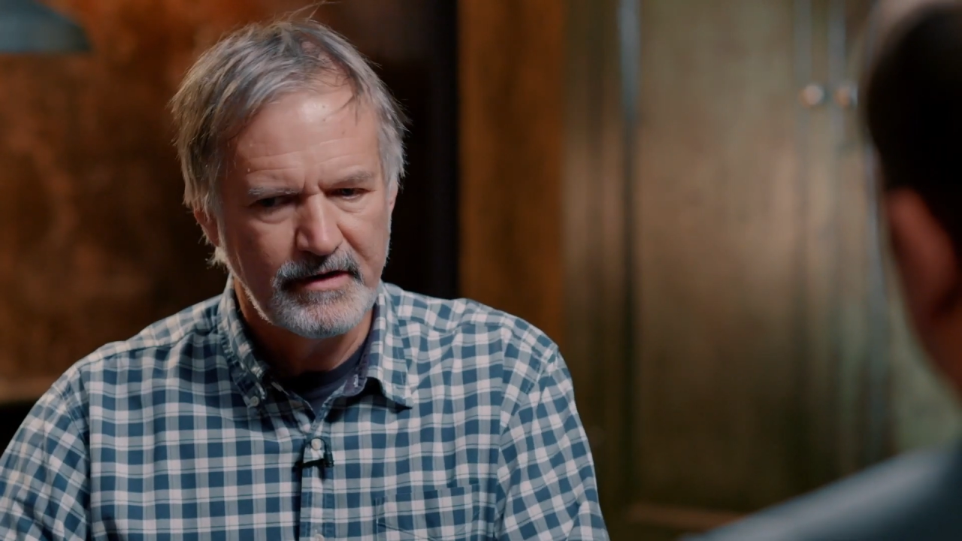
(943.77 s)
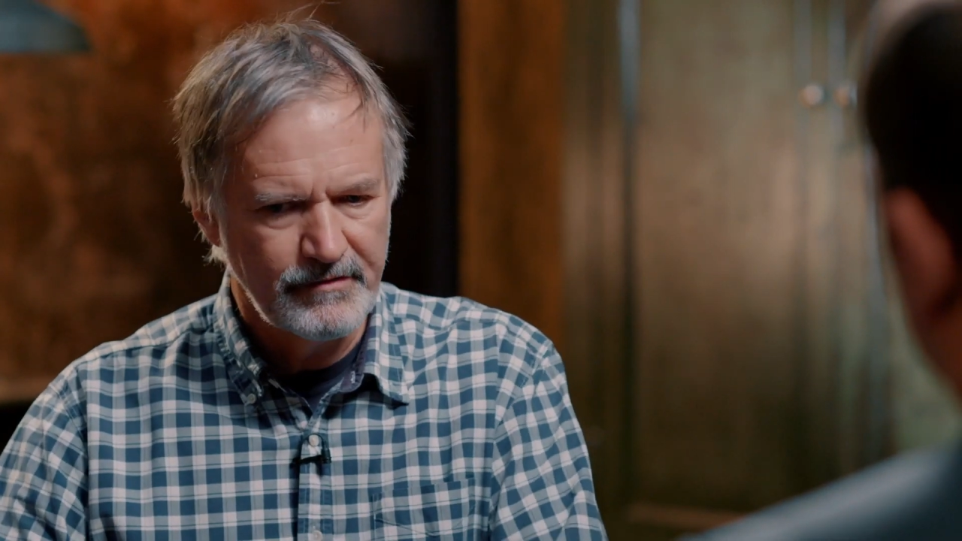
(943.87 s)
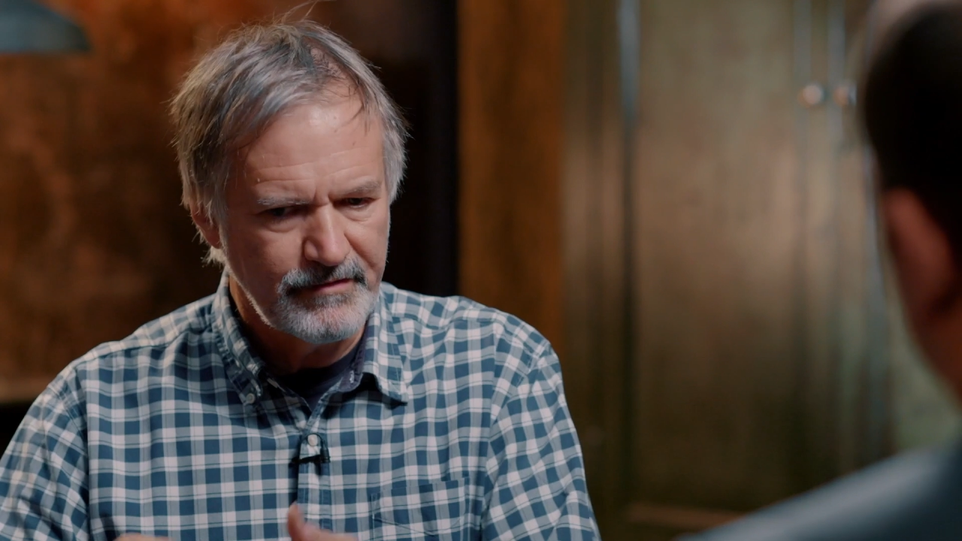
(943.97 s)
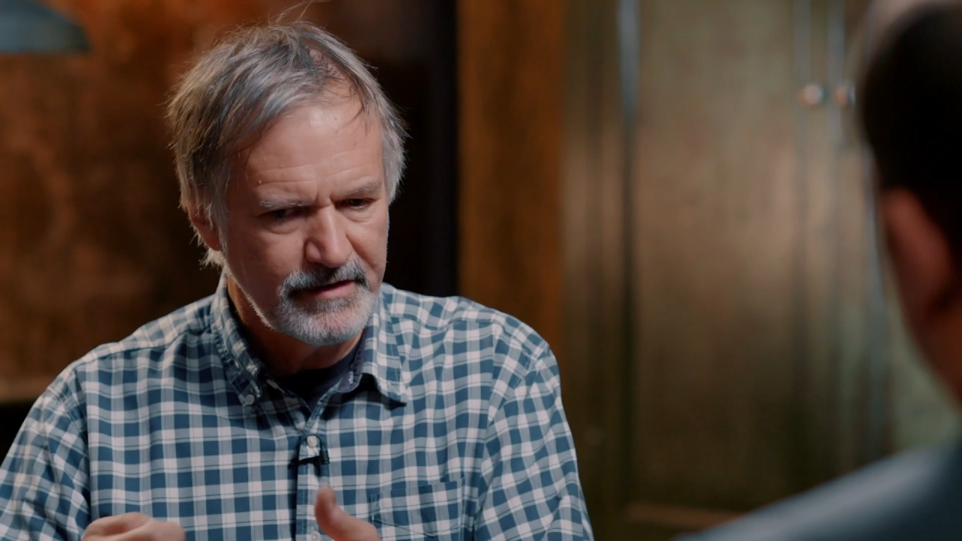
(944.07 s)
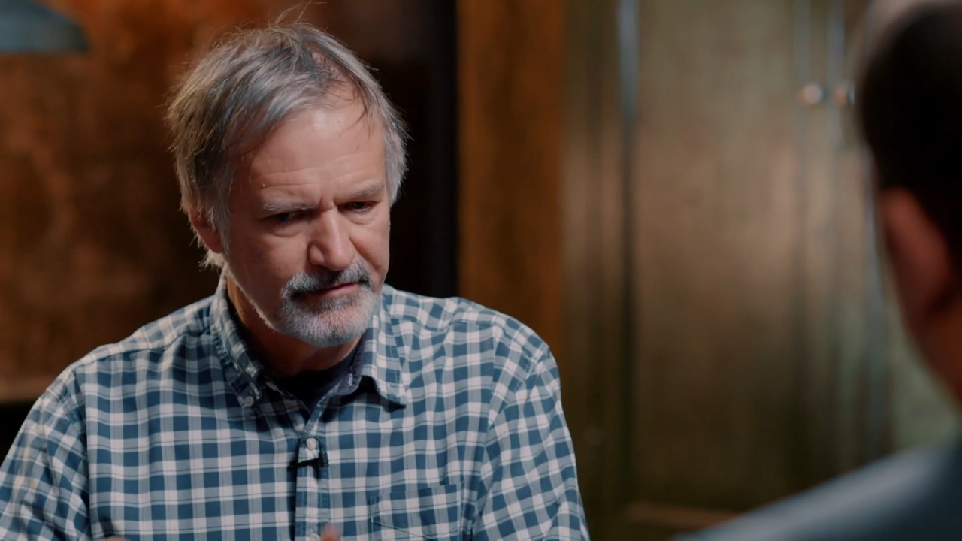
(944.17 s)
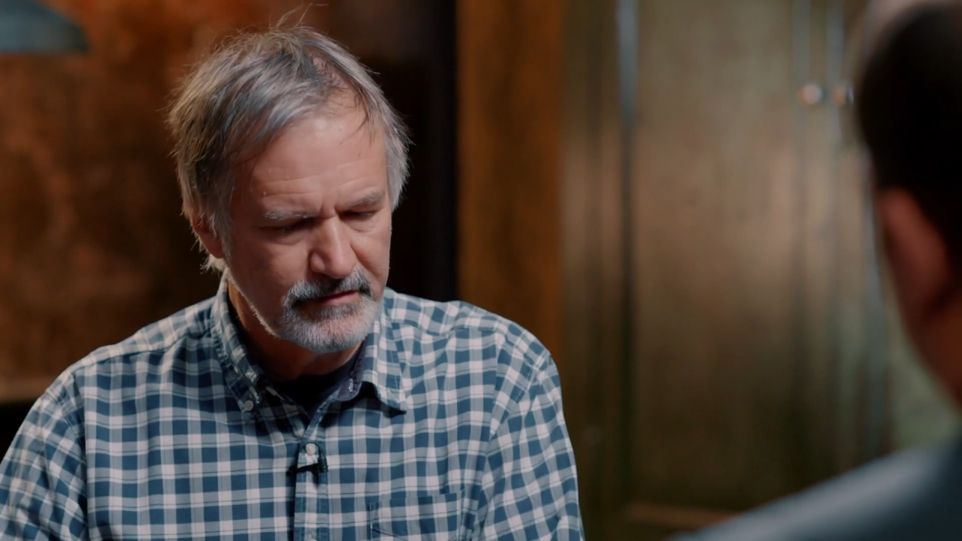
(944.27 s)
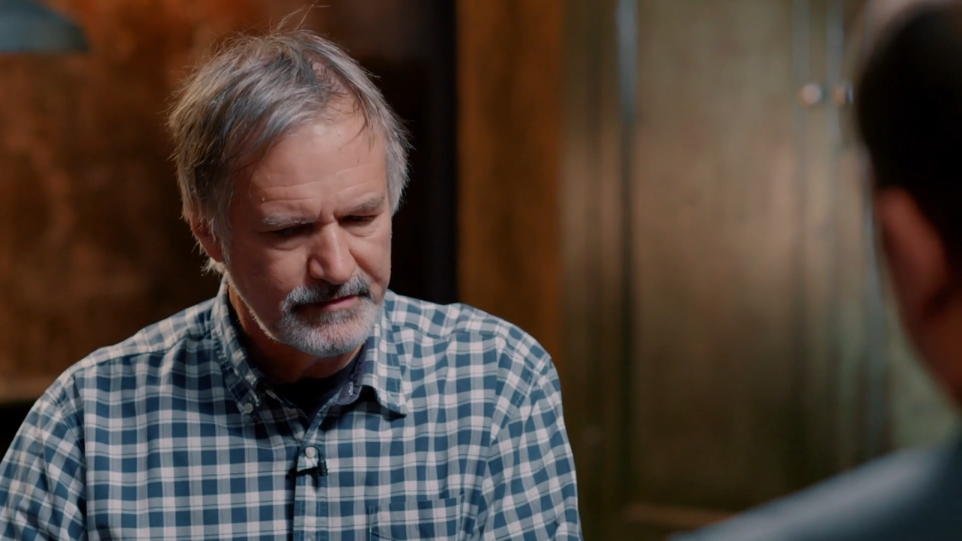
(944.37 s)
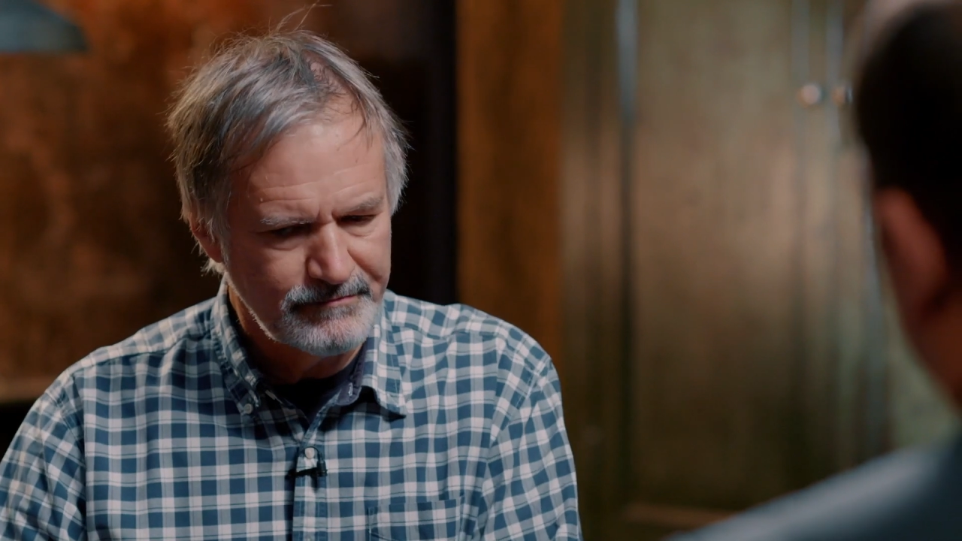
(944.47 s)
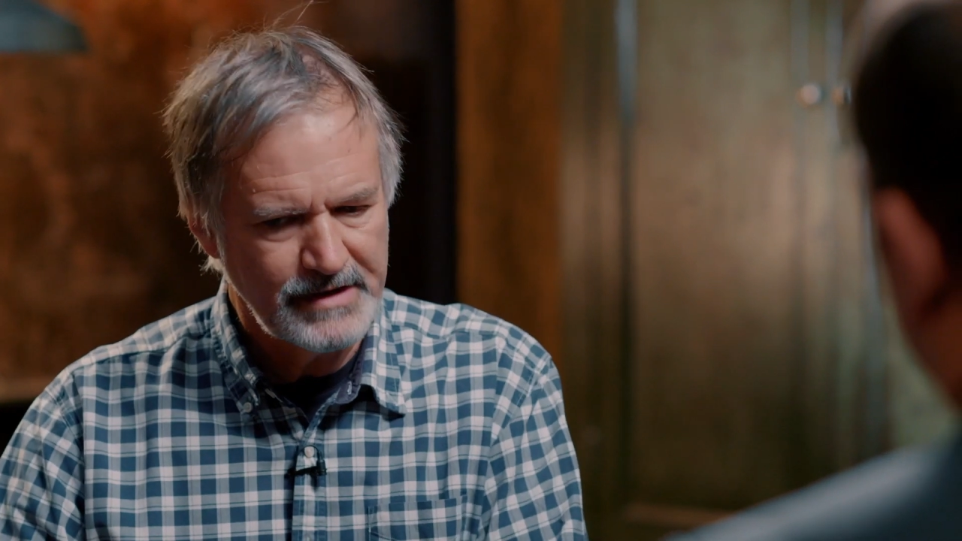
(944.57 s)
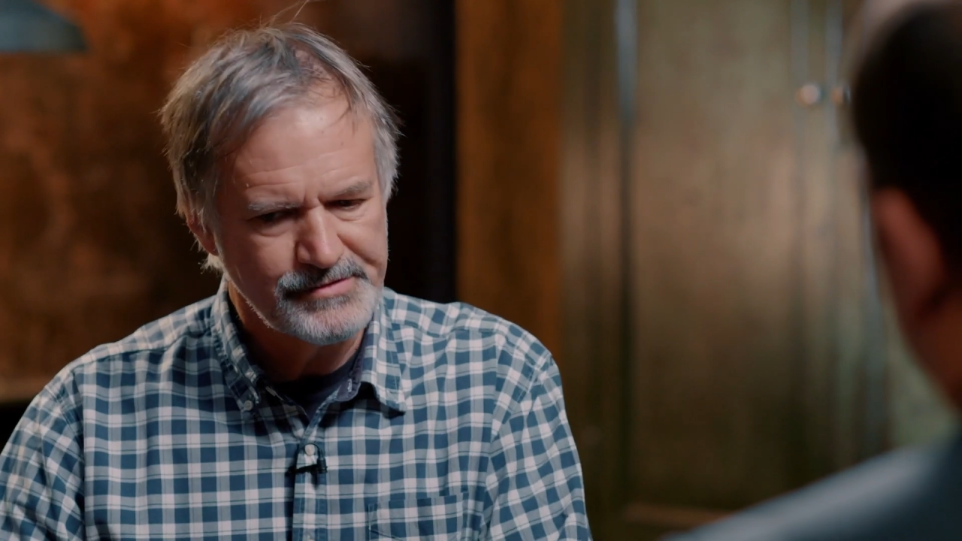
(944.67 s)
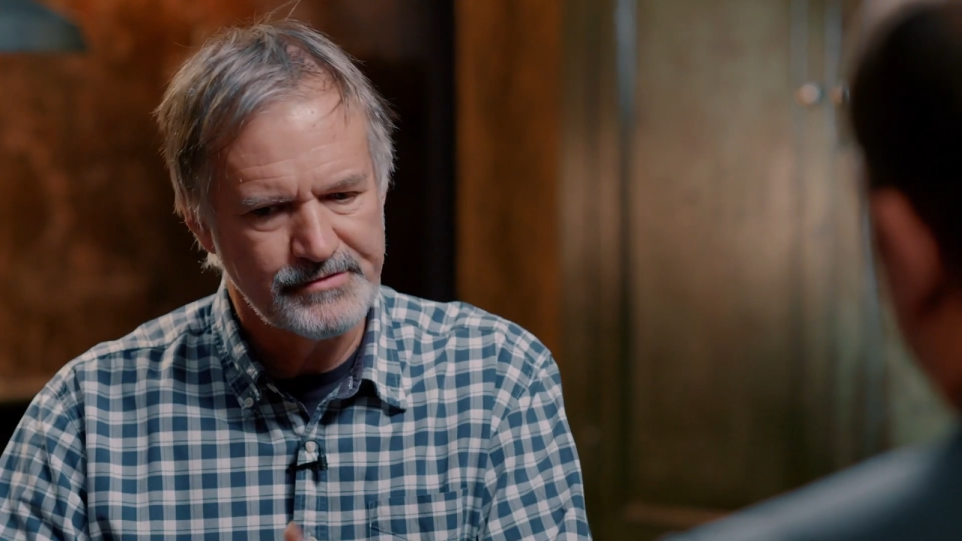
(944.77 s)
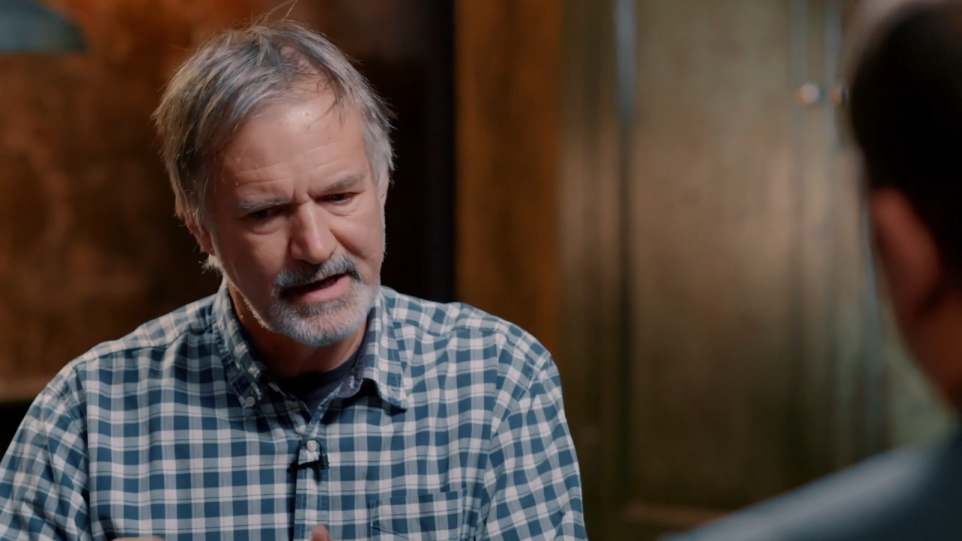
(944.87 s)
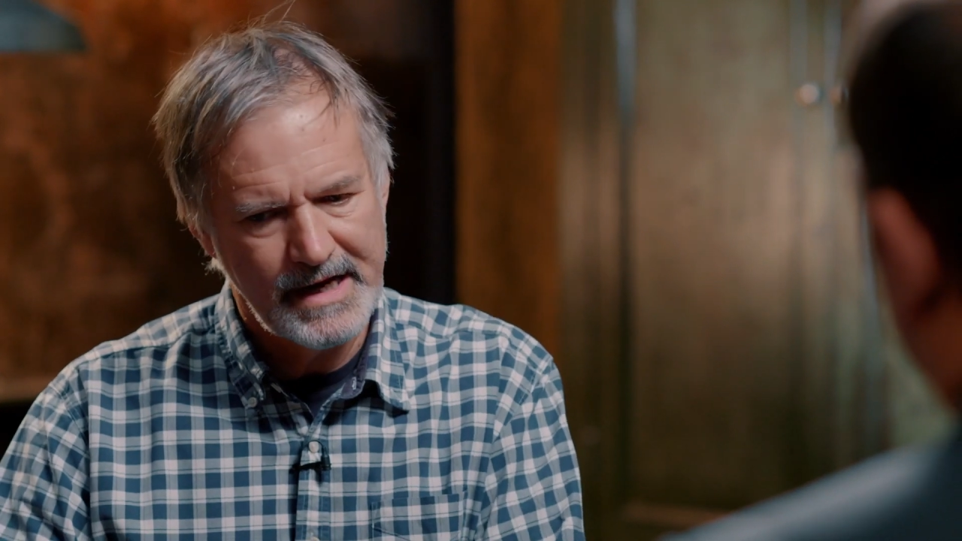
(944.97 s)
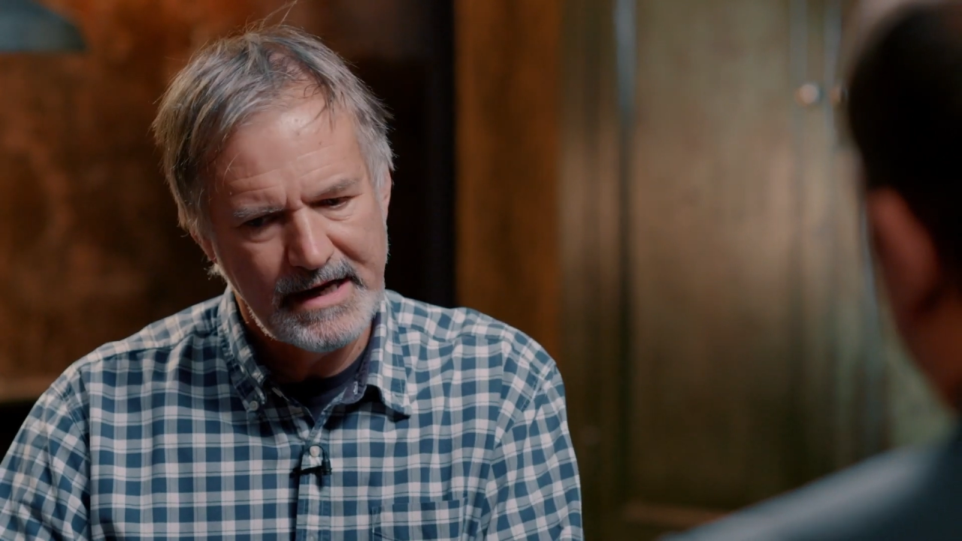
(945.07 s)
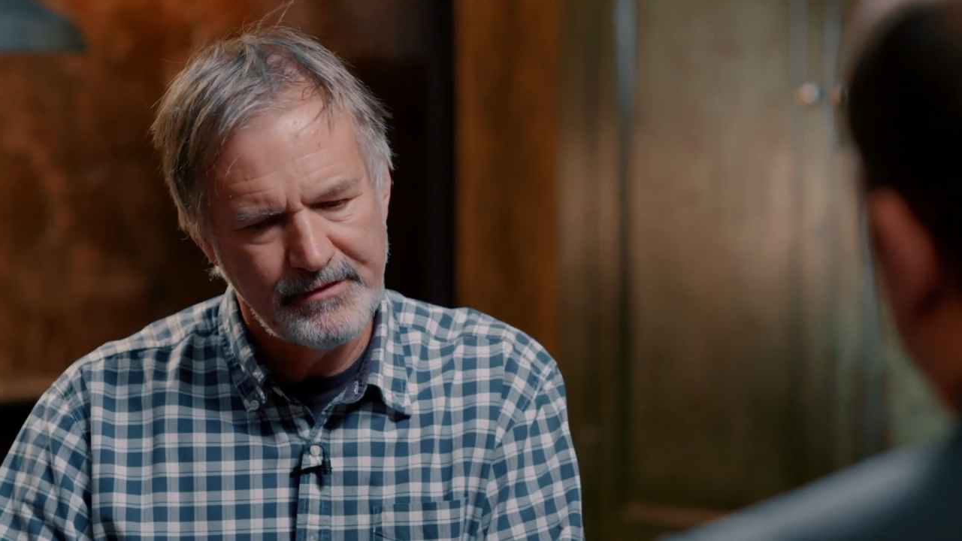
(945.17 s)
It's very difficult to measure and
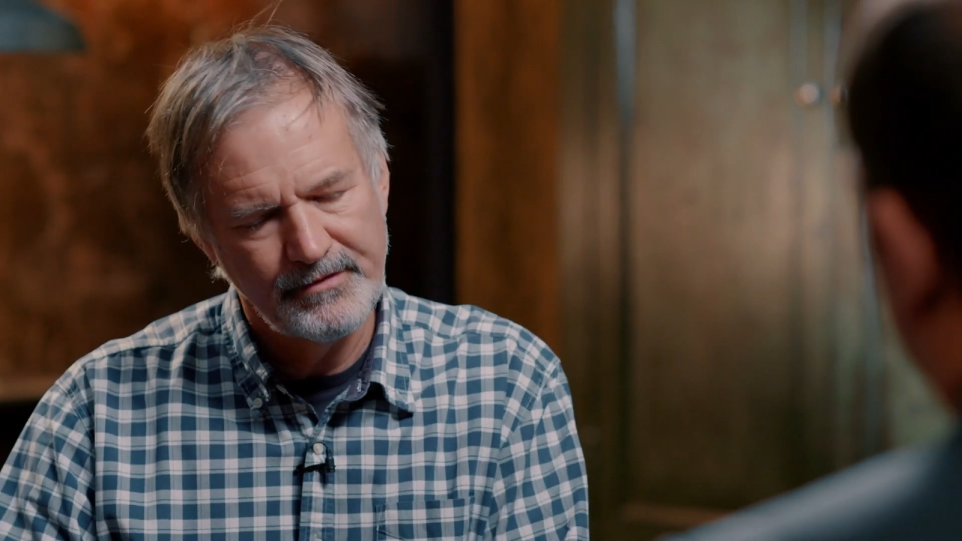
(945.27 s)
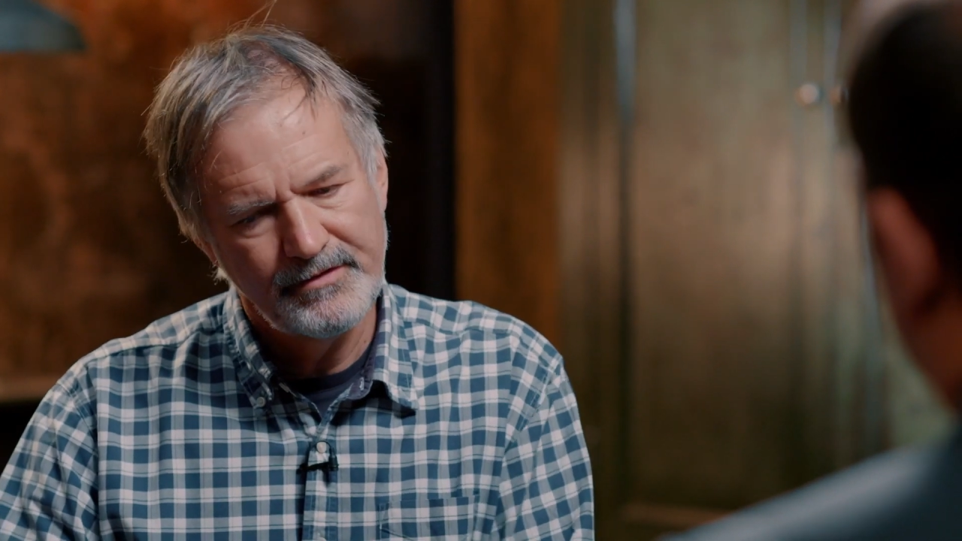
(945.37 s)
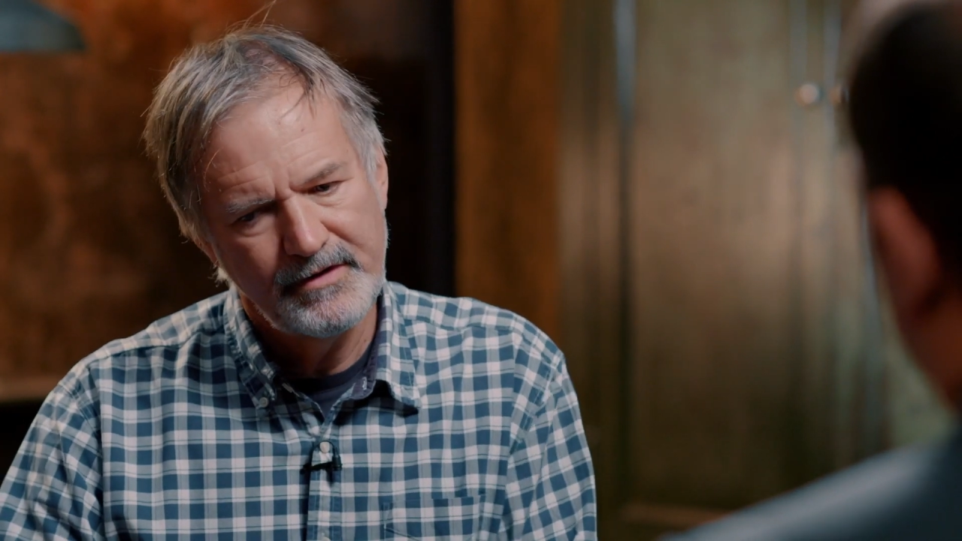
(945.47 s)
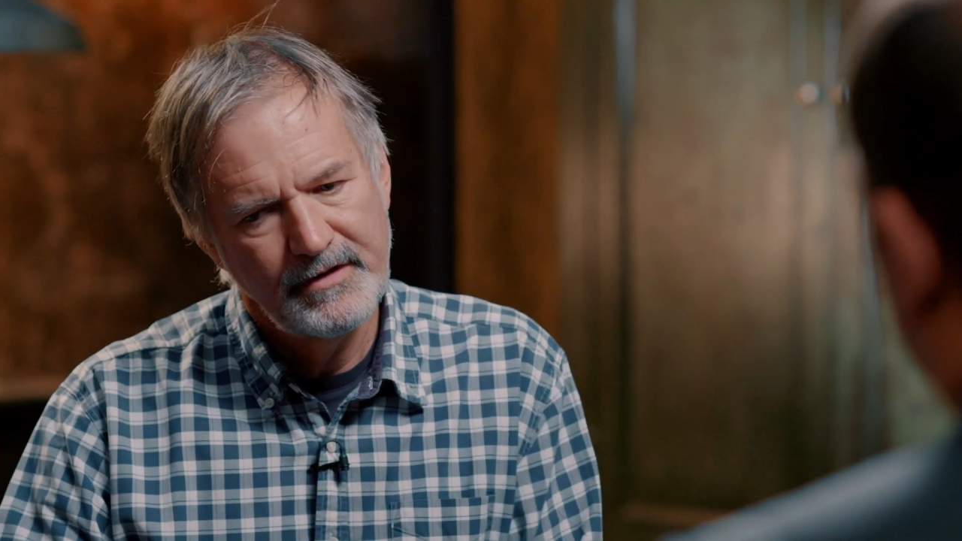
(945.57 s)
count